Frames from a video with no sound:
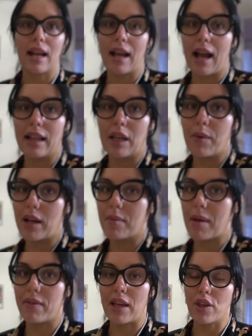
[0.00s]
I highly
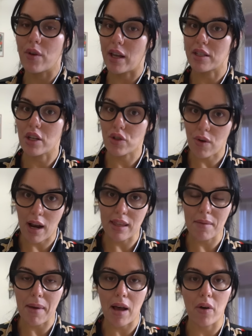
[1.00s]
recommend that you guys try
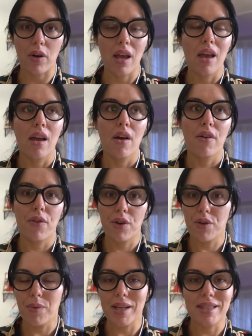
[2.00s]
them out for
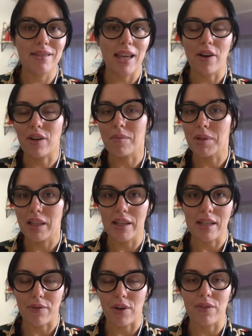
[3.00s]
the reason they are completely
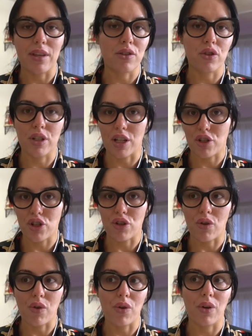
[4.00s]
different than
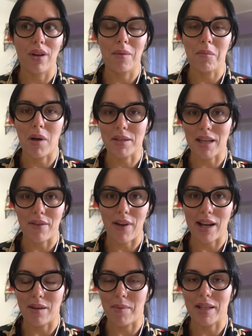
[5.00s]
traditional
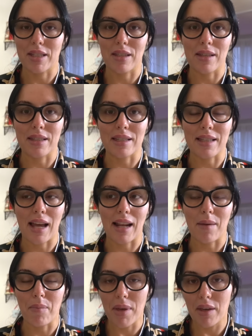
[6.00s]
multivitamins. This is not
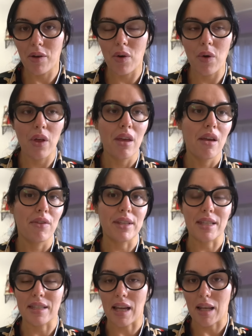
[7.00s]
a pill,
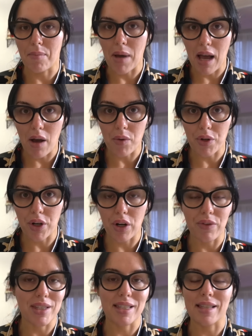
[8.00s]
this is not a powder,
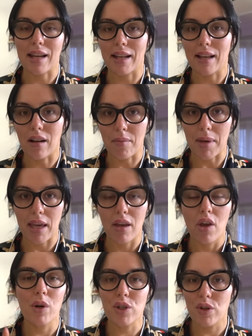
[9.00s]
this is not a gummy.
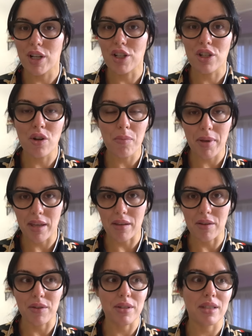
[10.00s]
With traditional
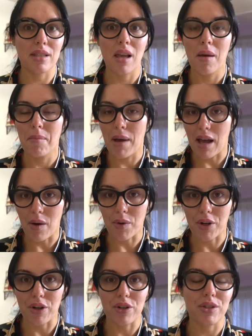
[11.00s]
pills,
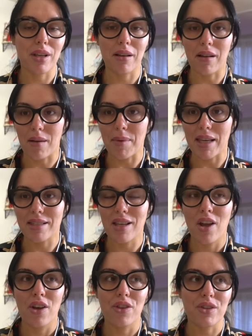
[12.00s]
powders, gummies,
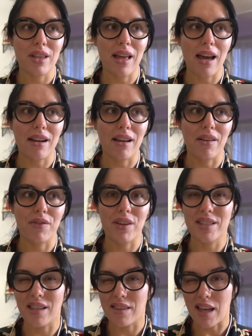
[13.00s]
there's a lot of
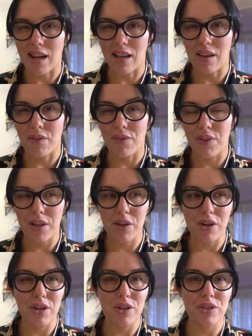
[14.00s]
synthetic
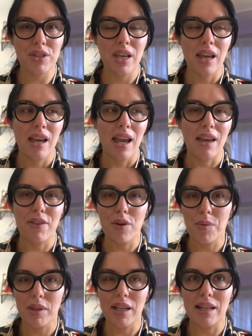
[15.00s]
fillers, and they're
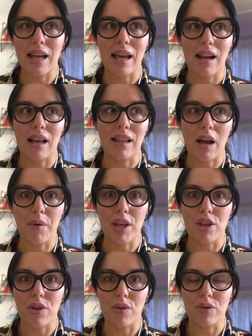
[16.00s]
really not
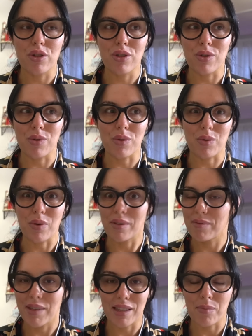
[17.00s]
allowing you to
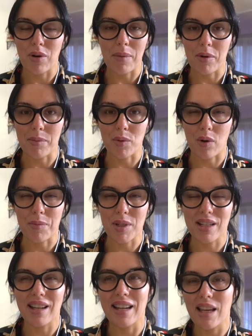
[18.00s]
get the proper
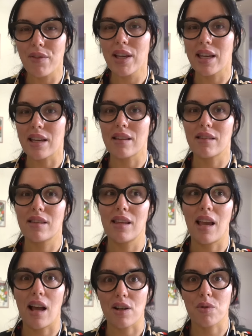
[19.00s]
absorption, and even get
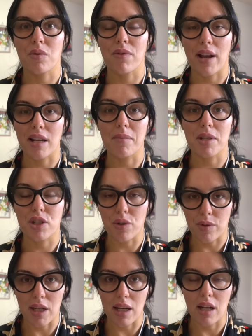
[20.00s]
the actual vitamins
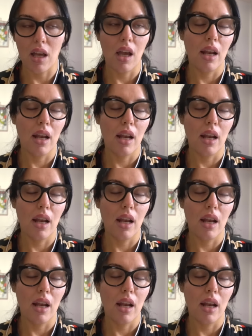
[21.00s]
you need.